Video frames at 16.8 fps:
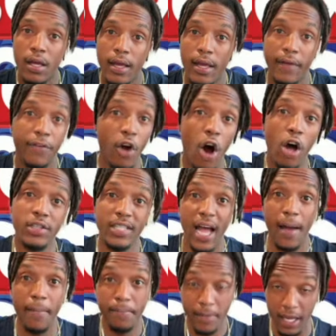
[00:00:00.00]
If y'all
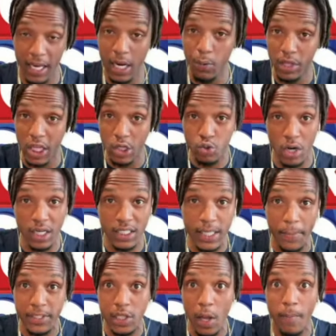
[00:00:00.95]
stop dealing with the driller,
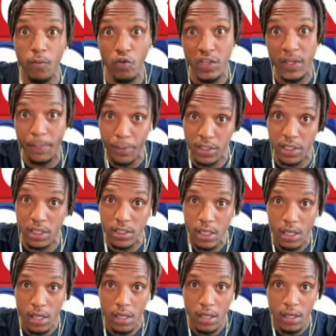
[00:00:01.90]
step and stomp moves and pushes,
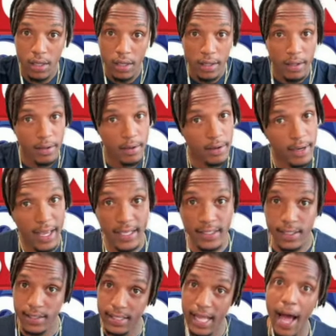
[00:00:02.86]
niggas
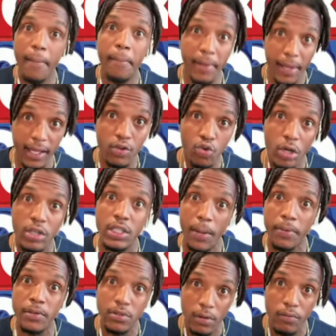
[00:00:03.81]
will stop being driller, step
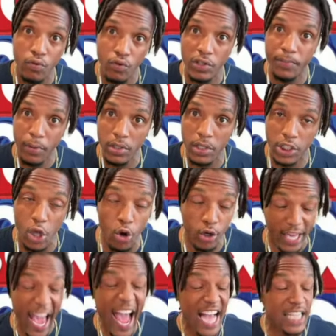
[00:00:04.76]
and stomp moves and pushes. So
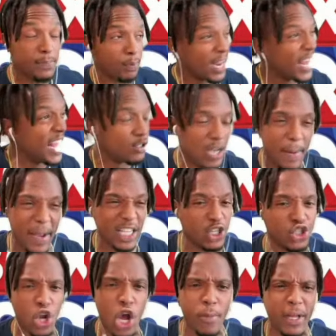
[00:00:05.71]
kids, please don't make us
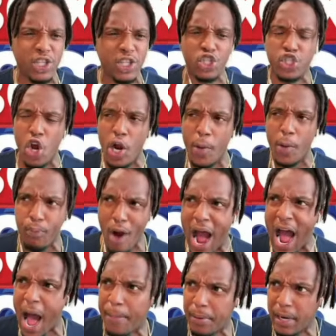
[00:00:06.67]
show you, make this show you
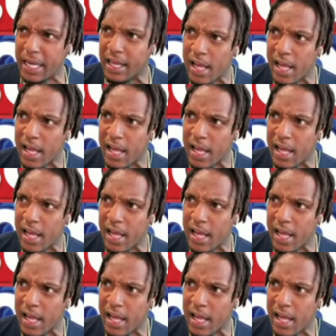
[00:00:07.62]
properly.